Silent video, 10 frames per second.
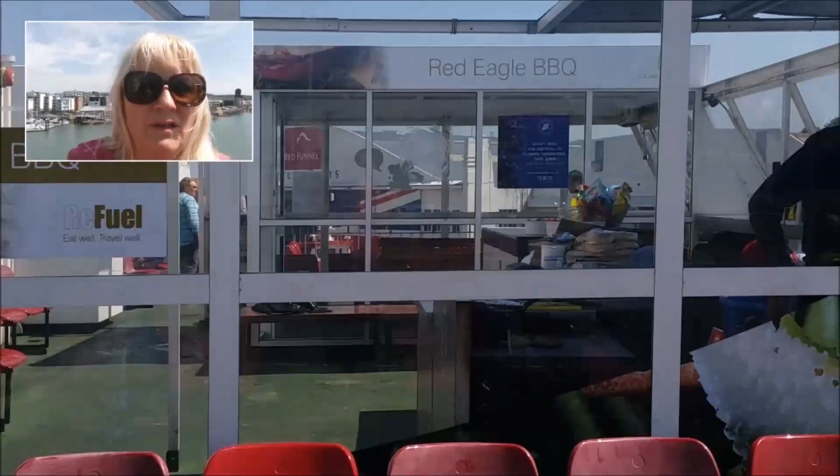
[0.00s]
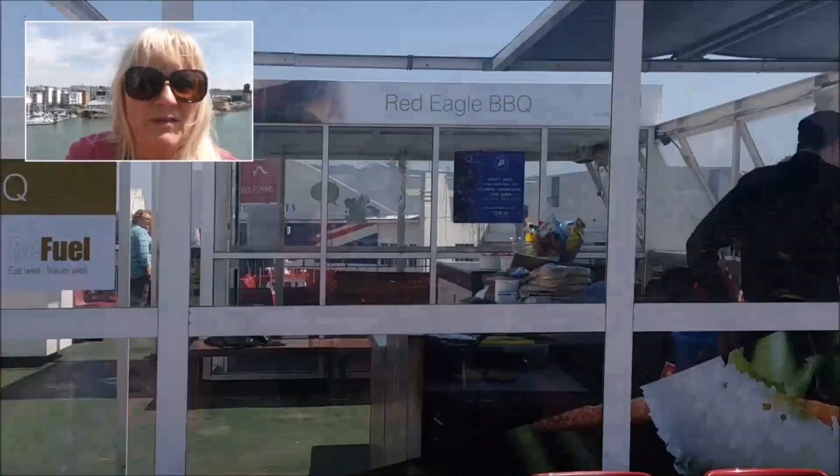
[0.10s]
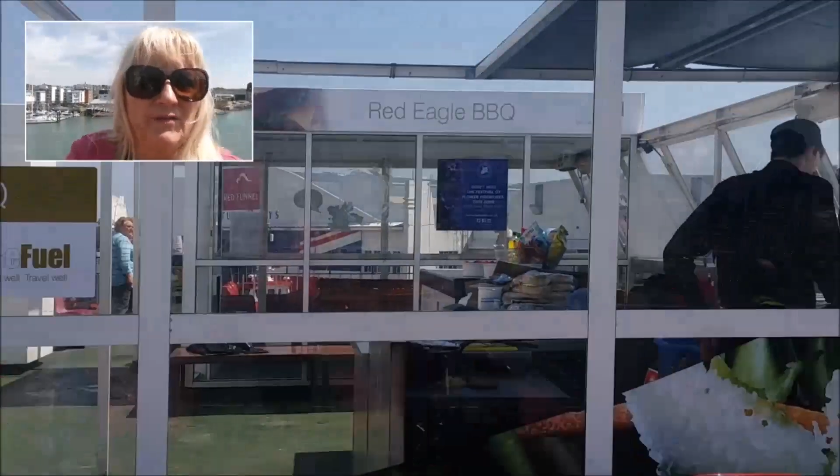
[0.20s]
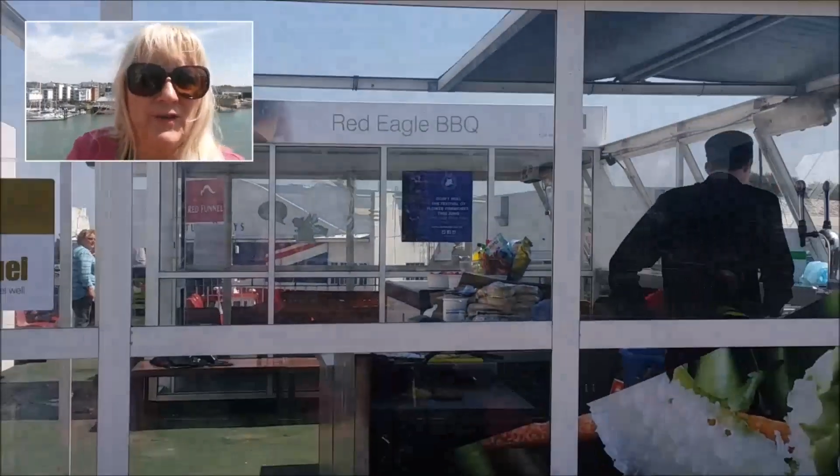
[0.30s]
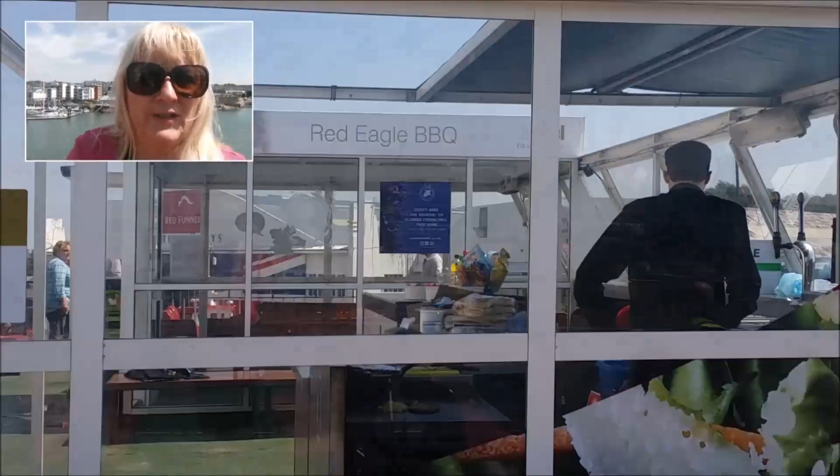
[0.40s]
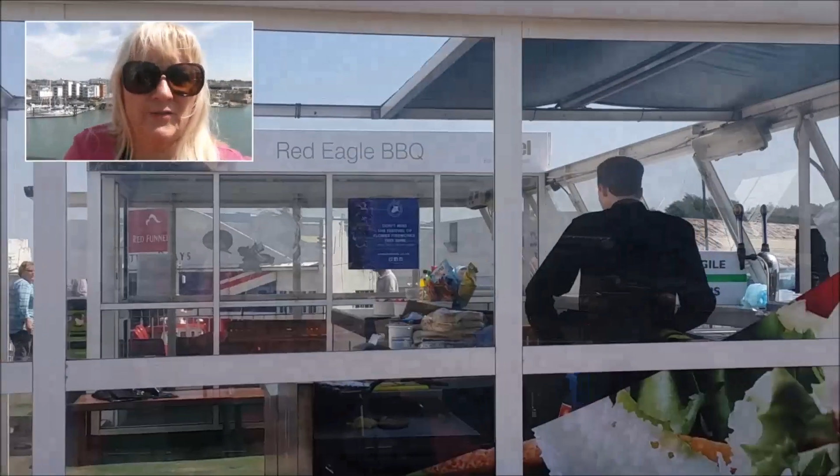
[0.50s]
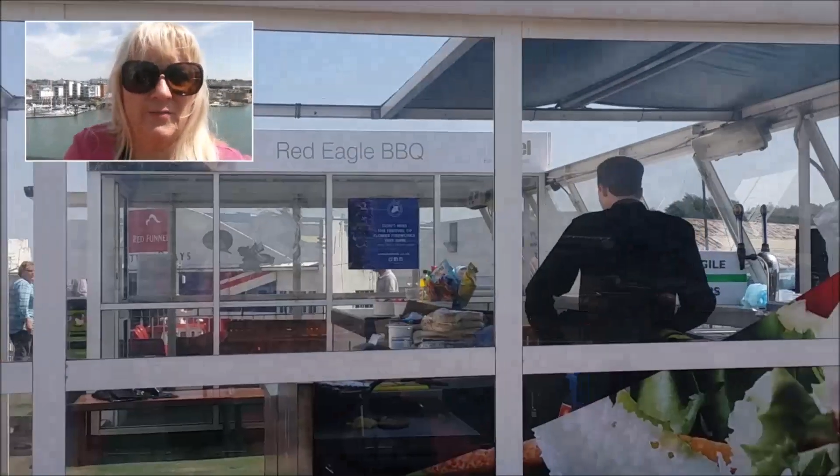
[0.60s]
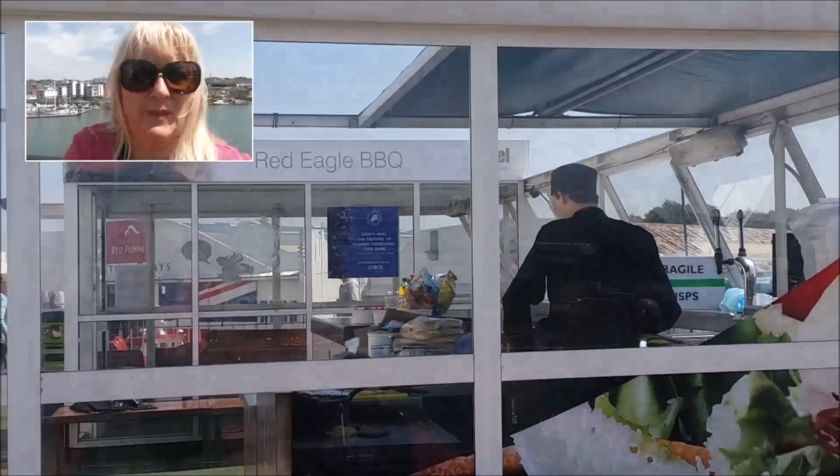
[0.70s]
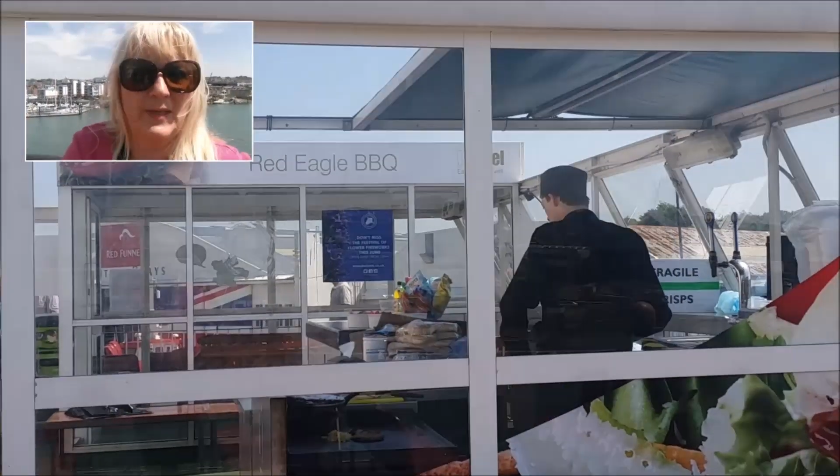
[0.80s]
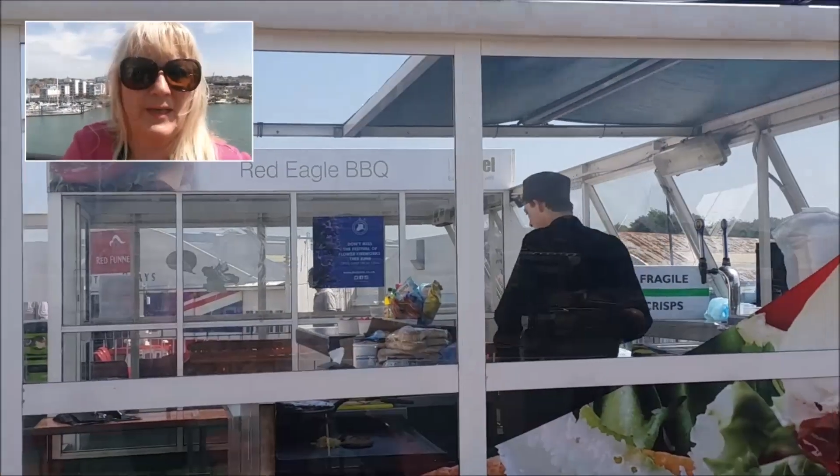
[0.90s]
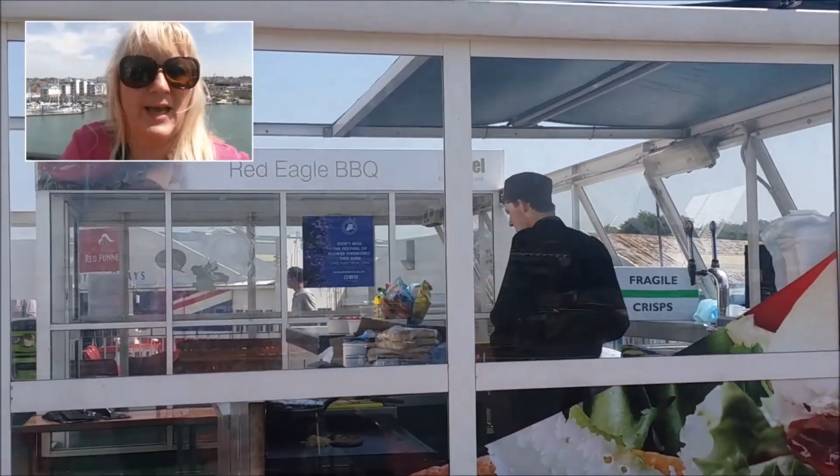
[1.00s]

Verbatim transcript: in front of me